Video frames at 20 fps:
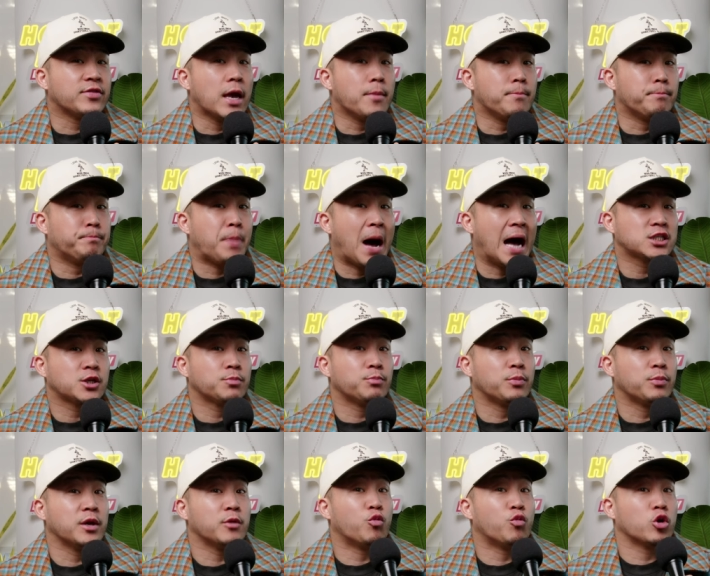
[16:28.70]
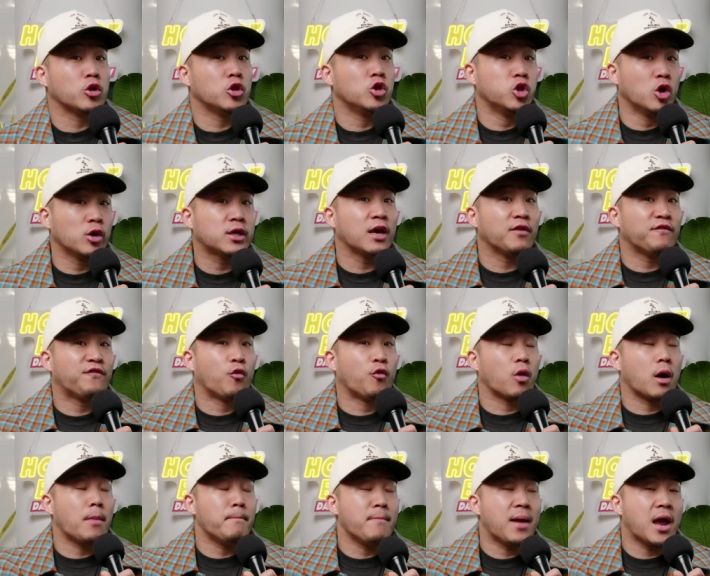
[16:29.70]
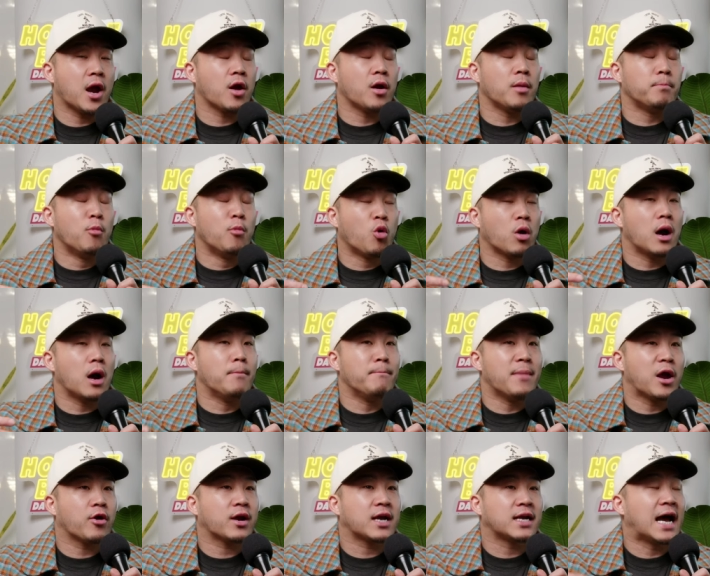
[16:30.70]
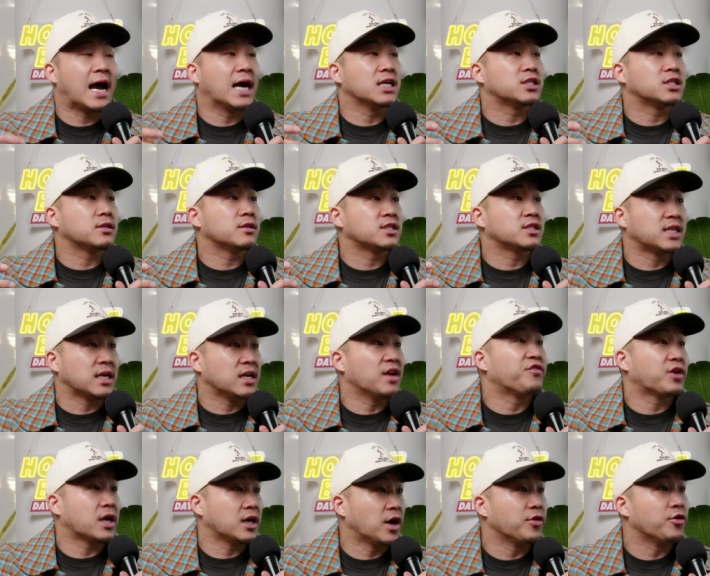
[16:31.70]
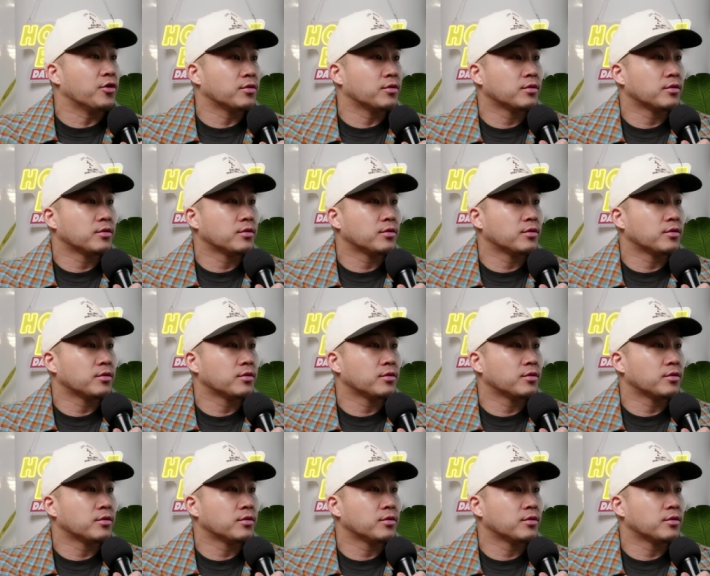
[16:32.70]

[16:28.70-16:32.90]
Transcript: they possibly were looking for a more Americanized significant other.